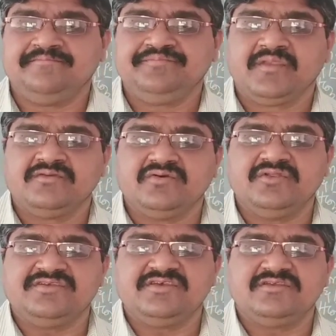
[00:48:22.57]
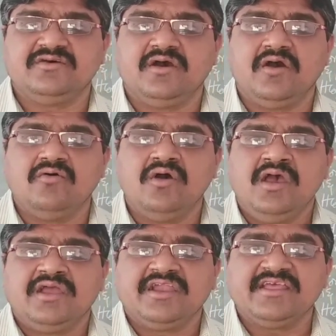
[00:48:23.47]
So this is
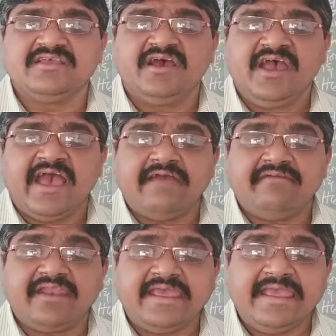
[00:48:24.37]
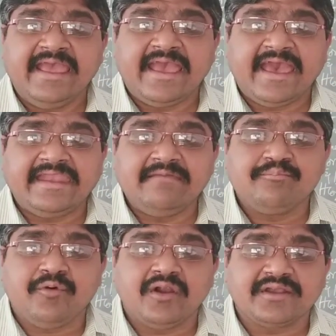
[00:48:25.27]
how it is a very
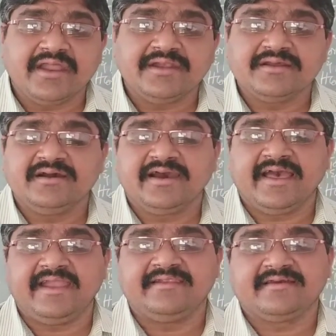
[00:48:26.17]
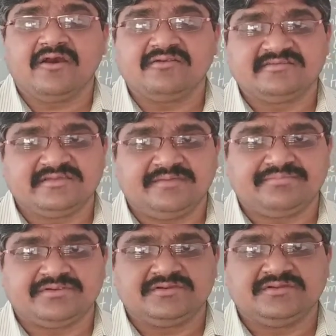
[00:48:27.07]
important
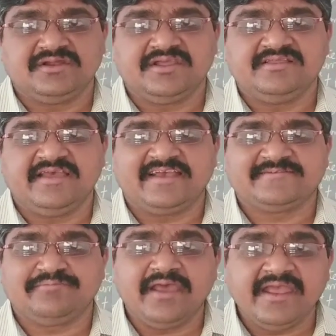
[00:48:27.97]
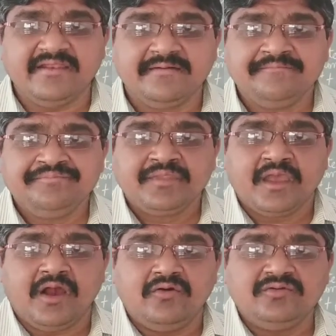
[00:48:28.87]
concept, that is explain
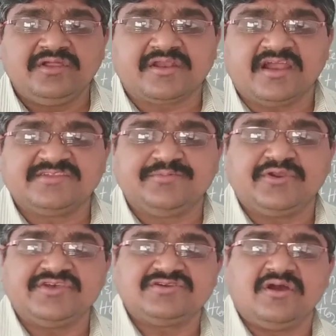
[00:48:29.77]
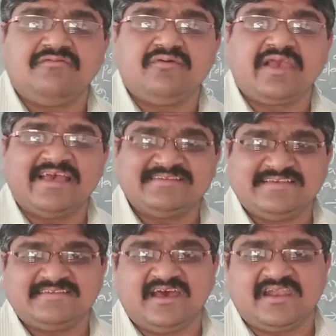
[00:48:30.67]
how the transportation of
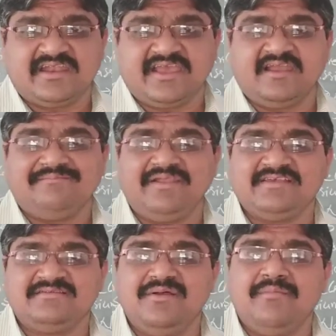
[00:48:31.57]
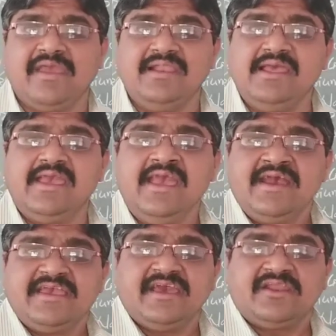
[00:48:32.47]
gases are taken place. Mainly
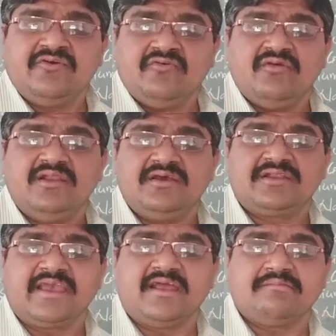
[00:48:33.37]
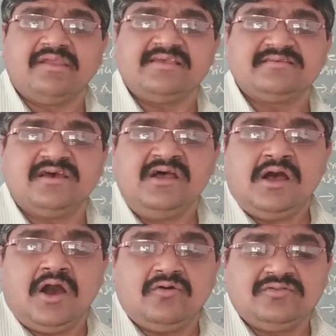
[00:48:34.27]
here will taken place
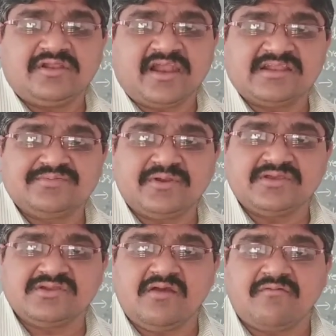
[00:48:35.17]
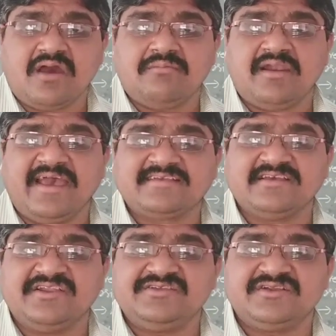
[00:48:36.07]
how the transportation of carbon
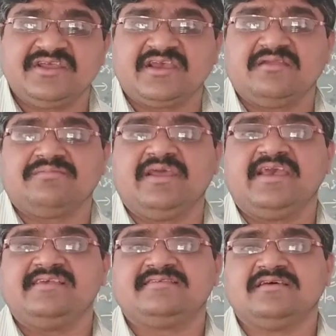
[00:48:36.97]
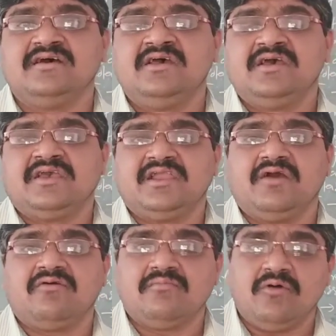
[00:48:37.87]
dioxide is taken place in
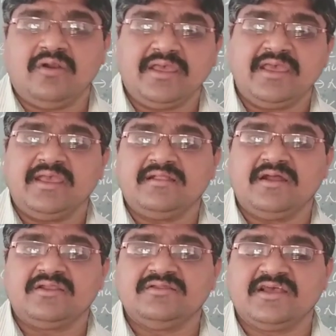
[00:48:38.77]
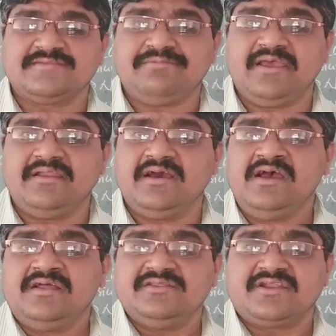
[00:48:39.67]
our body, that is explain
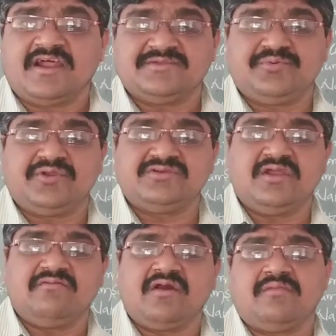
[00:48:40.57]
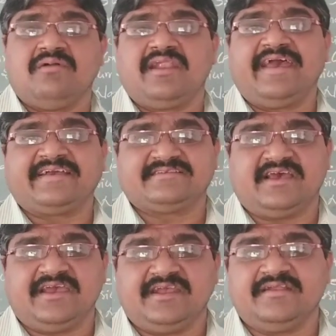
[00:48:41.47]
the transportation of carbon
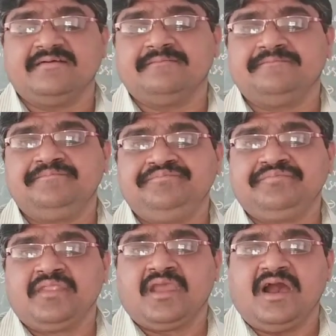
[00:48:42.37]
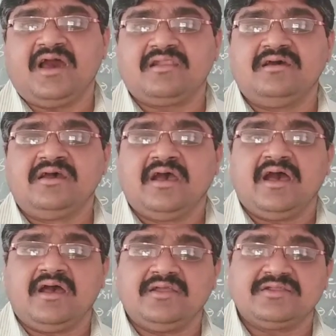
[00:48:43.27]
dioxide, or
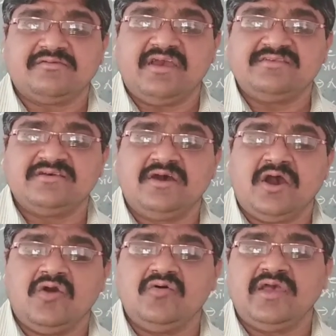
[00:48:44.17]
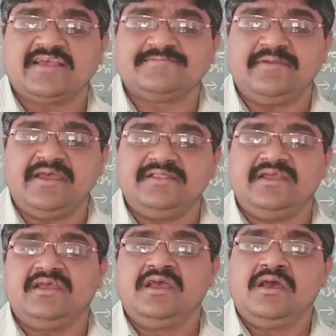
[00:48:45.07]
otherwise how explain
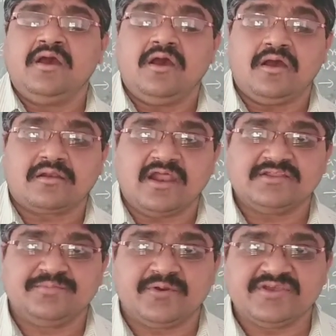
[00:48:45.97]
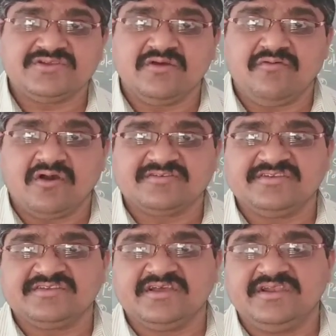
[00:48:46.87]
the transportation of
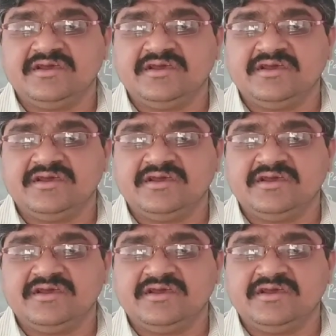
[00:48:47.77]
oxygen